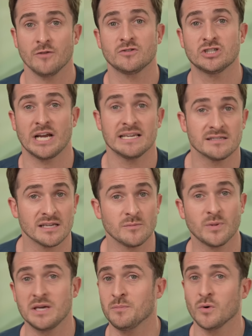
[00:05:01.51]
of chasing
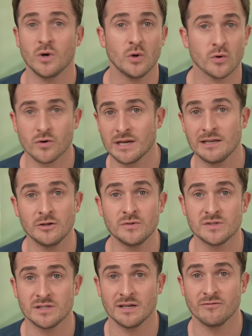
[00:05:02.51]
people who are
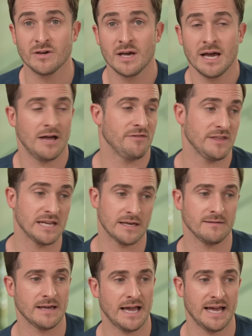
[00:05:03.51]
elusive and
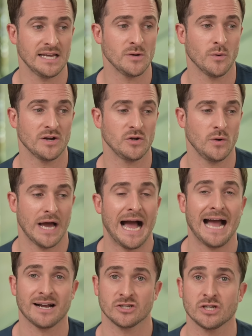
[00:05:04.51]
thinking that anyone who
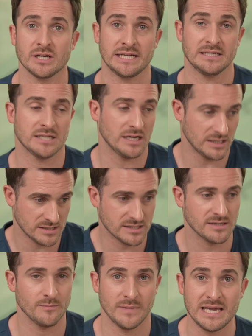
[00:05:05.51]
actually turns
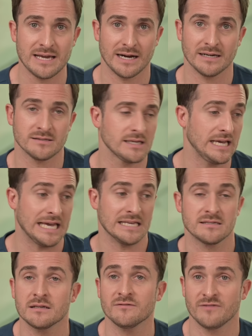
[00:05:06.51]
to meet us
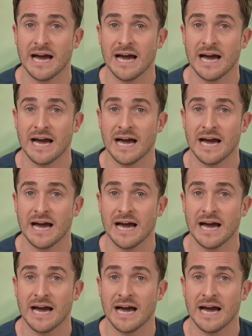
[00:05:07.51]
isn't